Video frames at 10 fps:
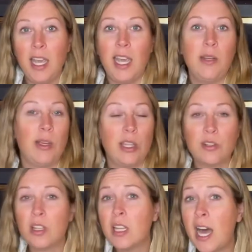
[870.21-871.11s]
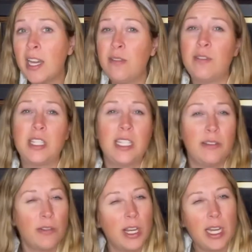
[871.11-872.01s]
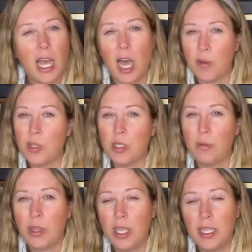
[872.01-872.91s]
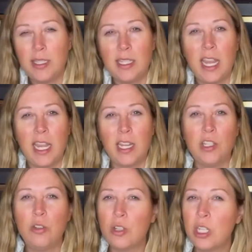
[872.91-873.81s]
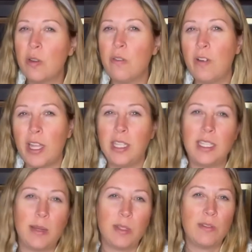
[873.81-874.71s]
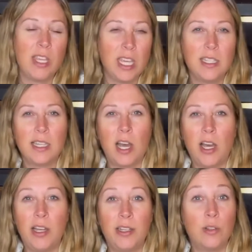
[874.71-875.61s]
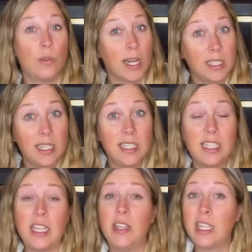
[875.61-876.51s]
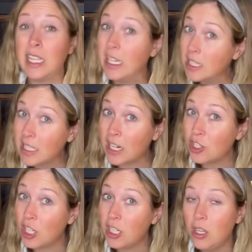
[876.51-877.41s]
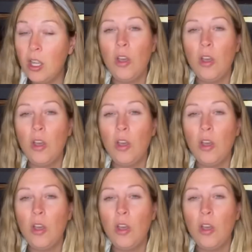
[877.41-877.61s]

Anyway, there's a lot of different options with this. And usually you can find these types of gigs on Craigslist in the gig section.